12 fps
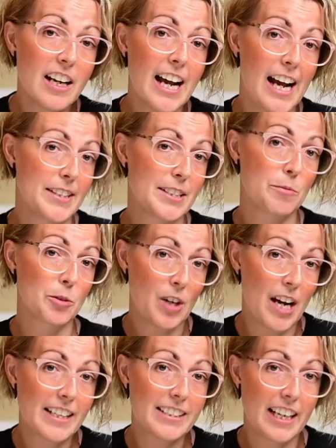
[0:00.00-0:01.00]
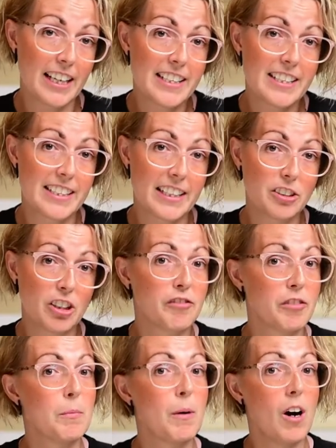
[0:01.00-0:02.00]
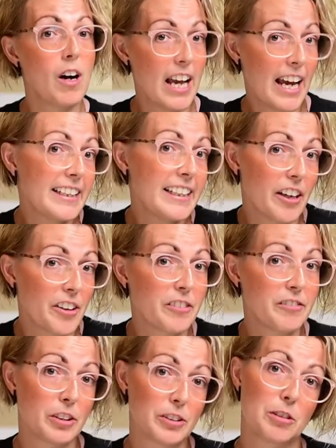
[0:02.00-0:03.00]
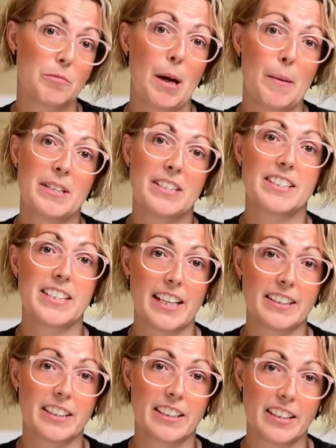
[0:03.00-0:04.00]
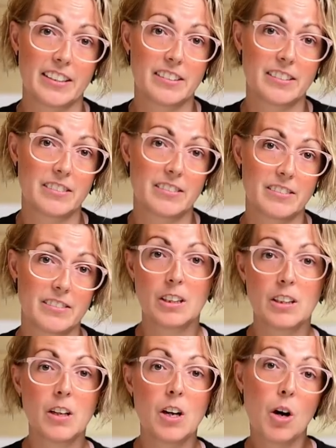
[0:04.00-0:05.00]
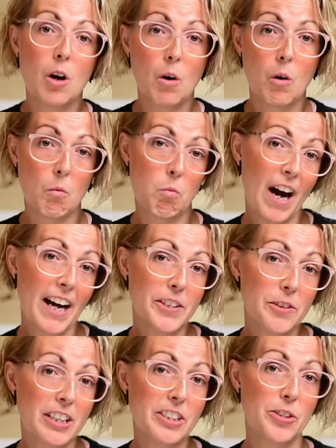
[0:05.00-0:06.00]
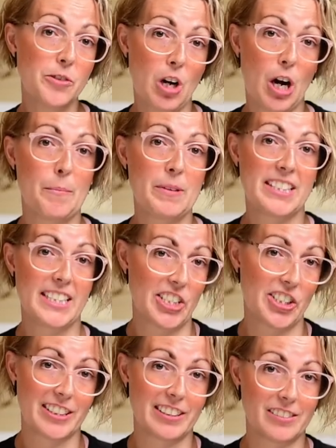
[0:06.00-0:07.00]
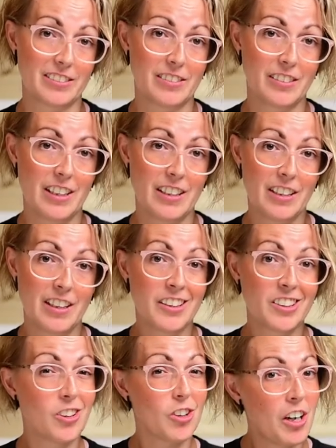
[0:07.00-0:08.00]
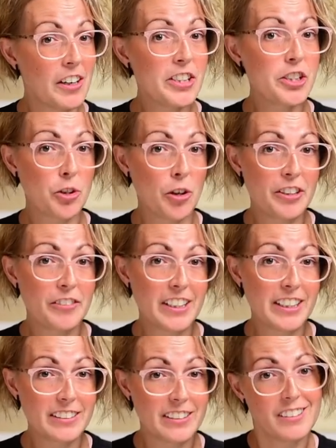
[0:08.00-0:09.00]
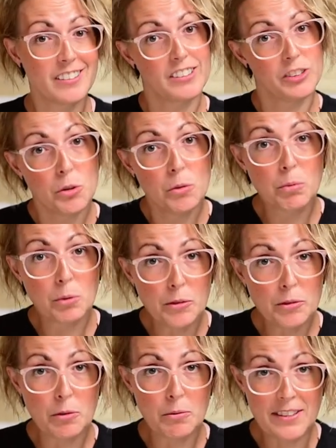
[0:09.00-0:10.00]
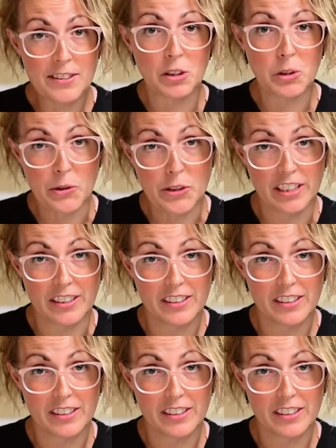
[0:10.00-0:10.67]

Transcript: and subtracts any signal from any other filter it might be detected in. Why do I do compensation? The long and short of it, to improve your resolution.